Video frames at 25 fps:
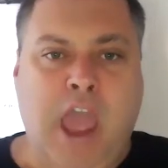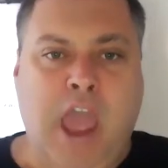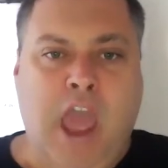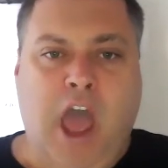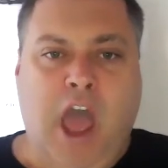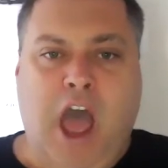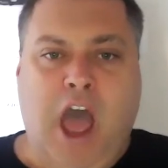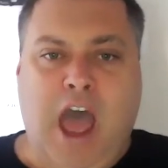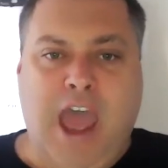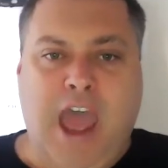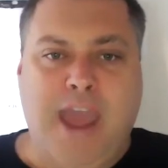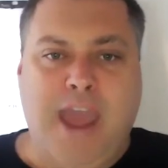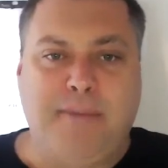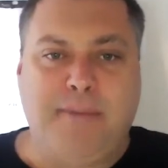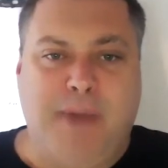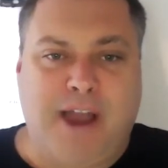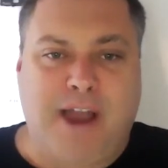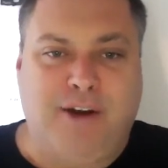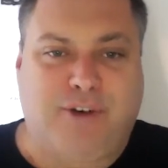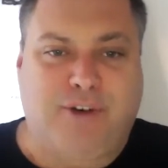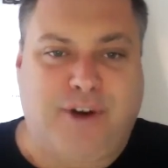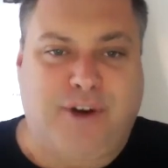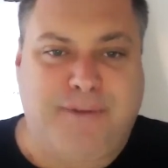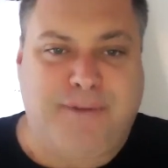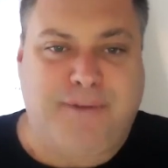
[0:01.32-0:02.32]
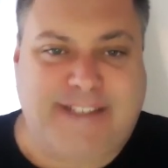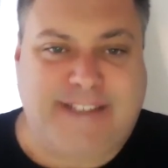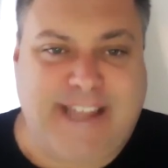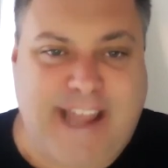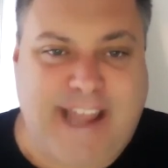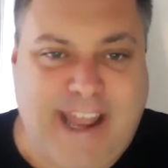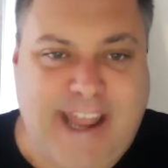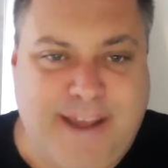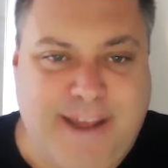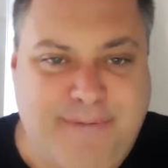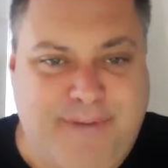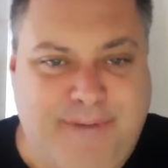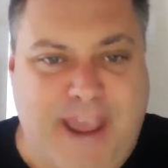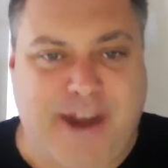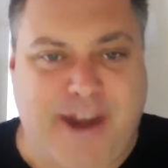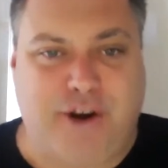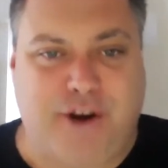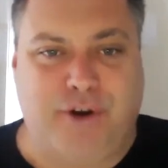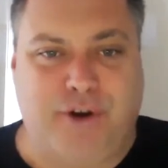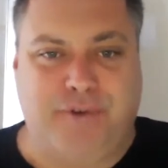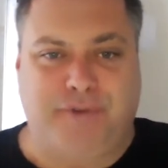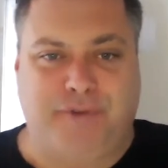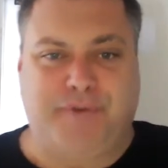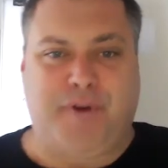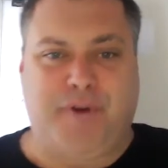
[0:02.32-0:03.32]
Hi, Michael Griffiths here, founder
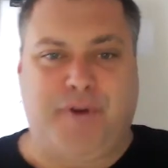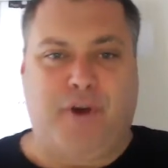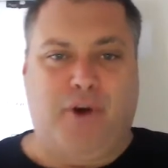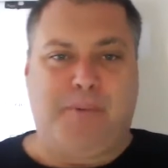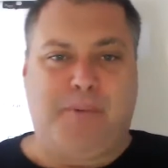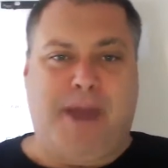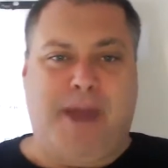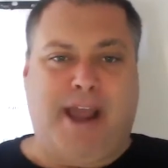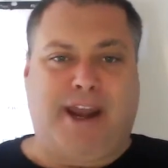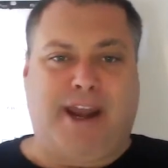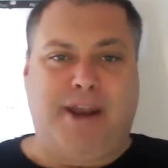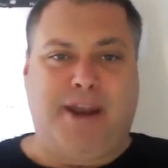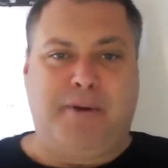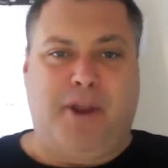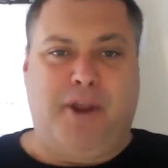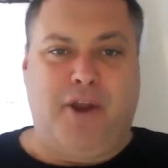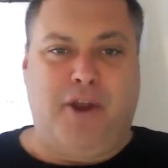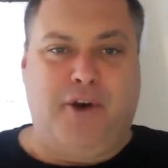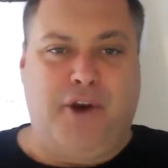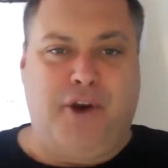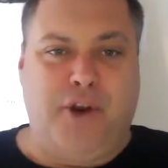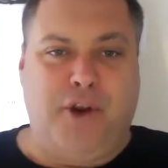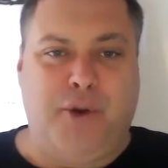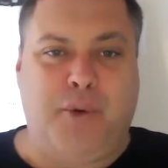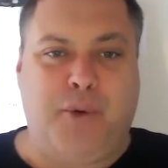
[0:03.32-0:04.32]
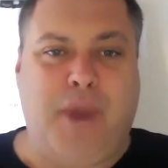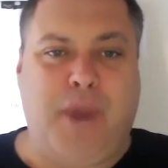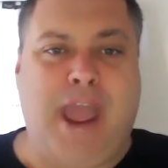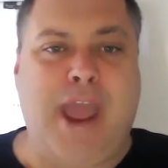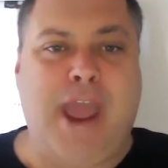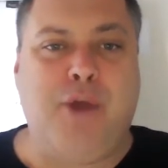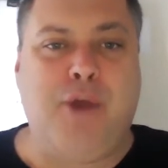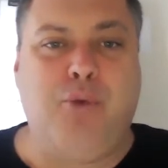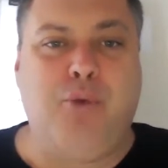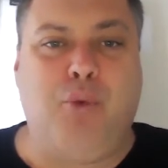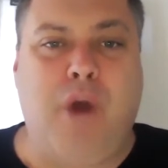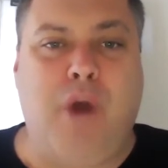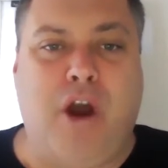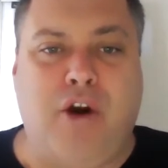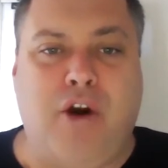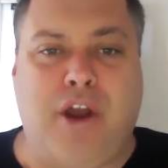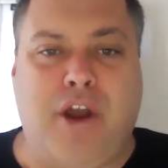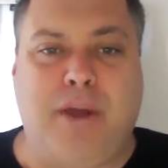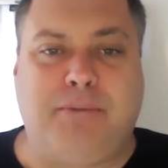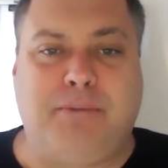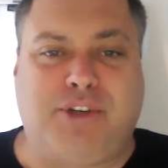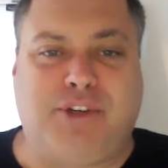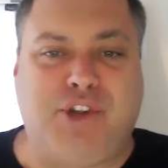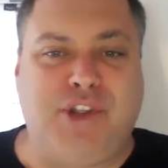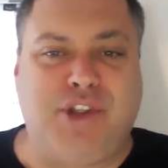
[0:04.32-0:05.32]
of Referral Marketing Guru, and
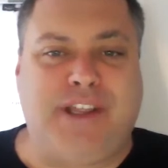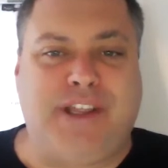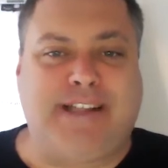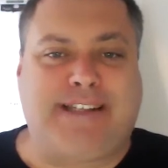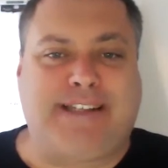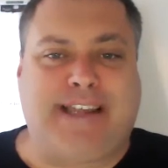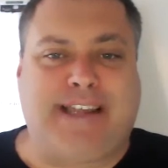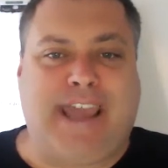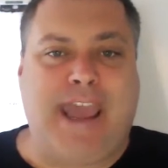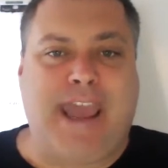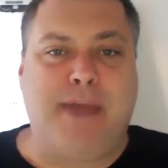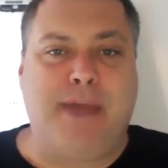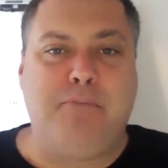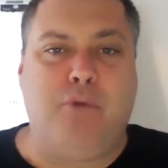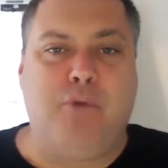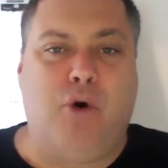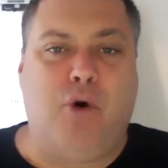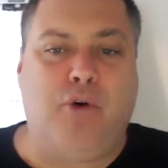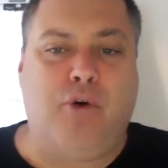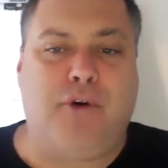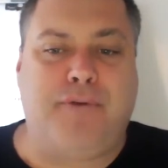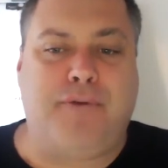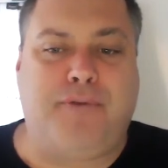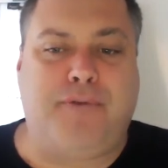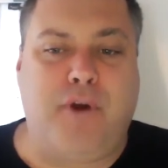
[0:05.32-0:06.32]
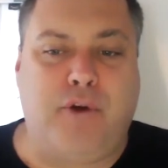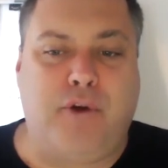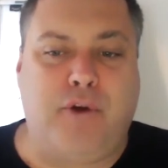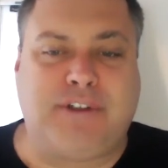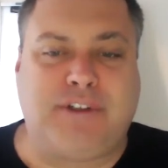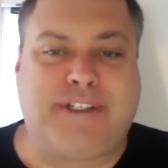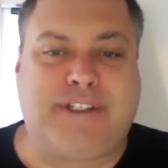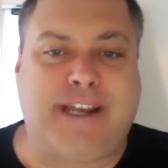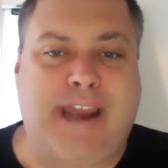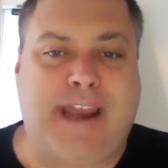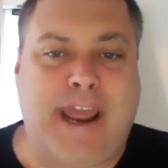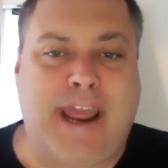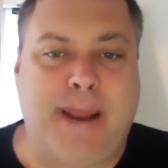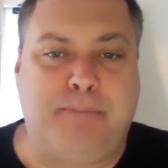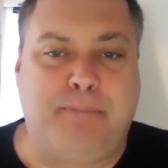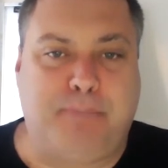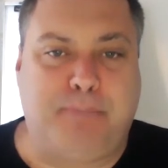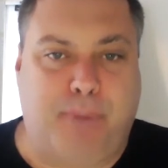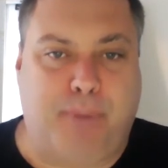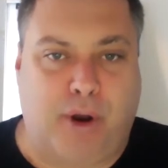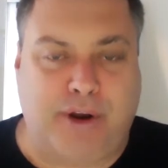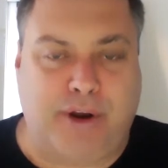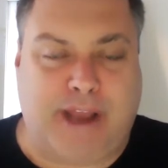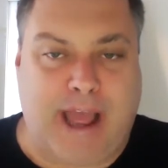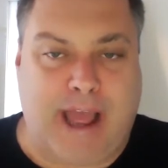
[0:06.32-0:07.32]
welcome to this Get More Referrals Today
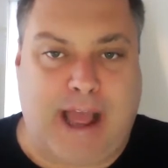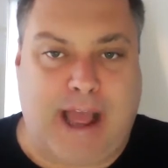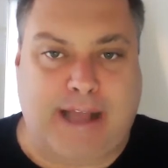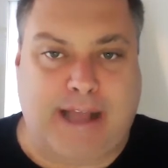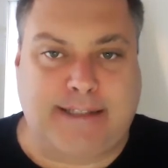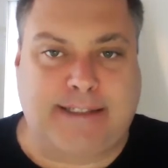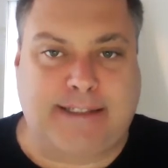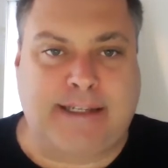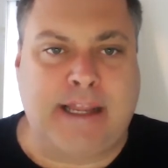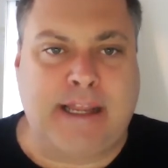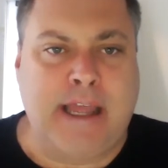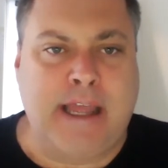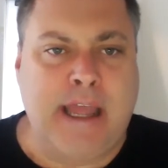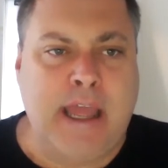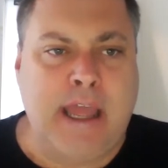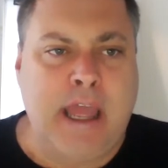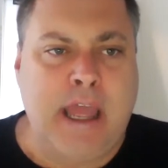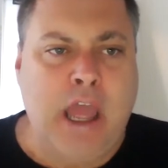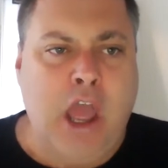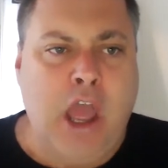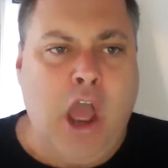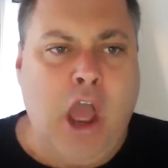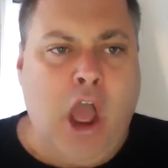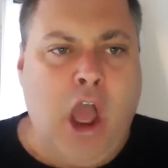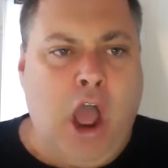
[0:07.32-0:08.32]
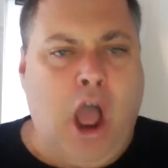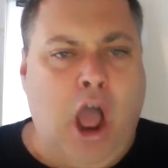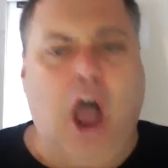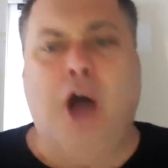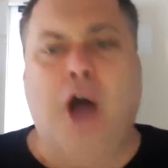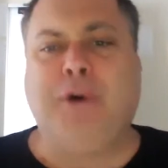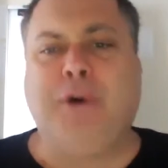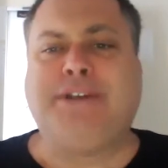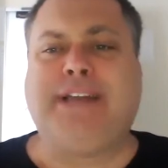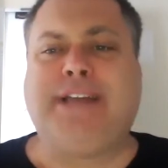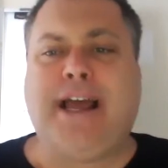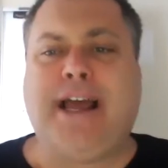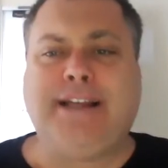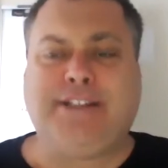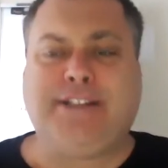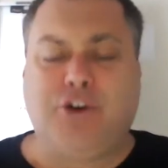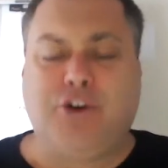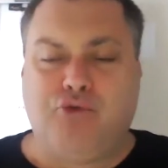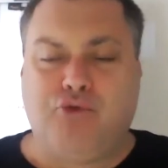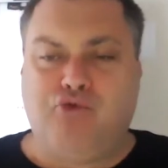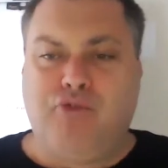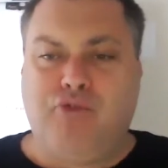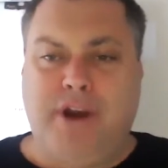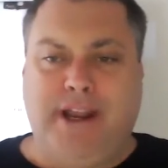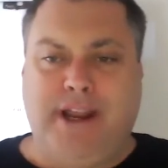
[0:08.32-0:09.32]
podcast. I was asked a
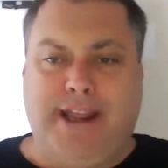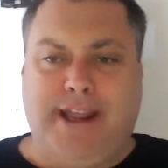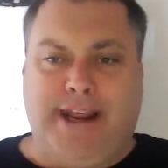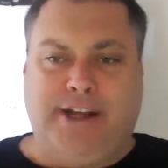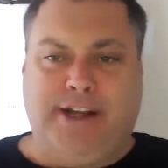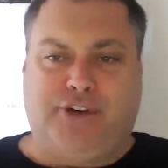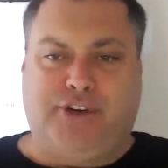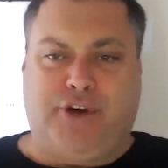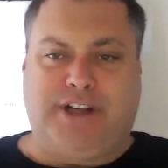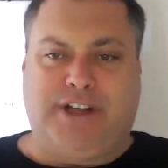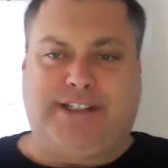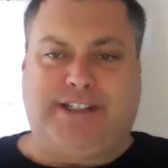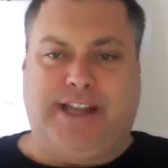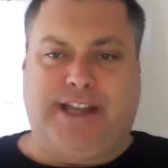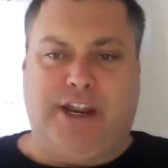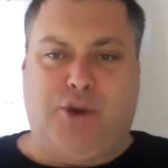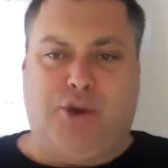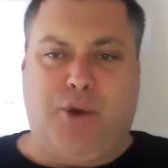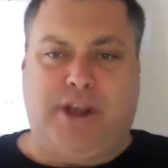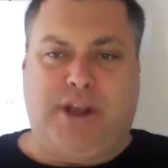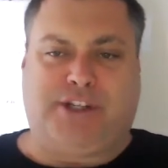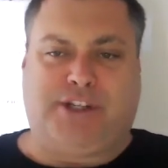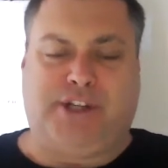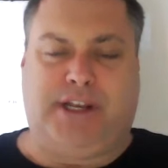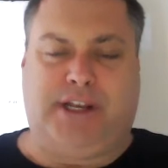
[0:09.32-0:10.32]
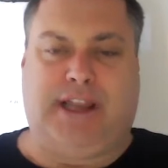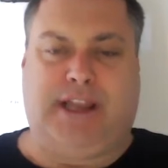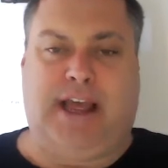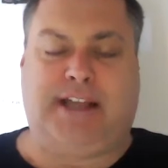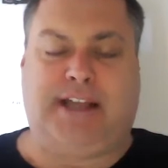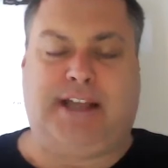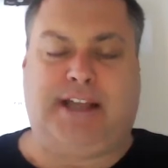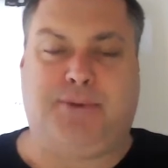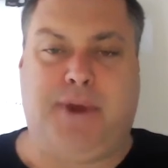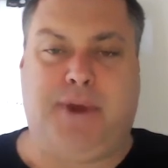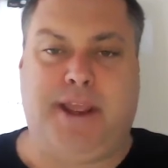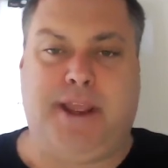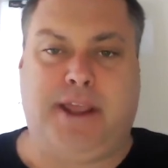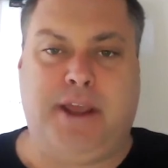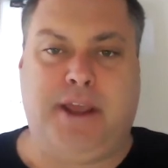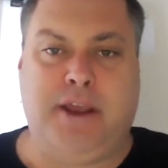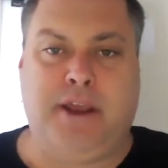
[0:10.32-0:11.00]
really interesting question last week.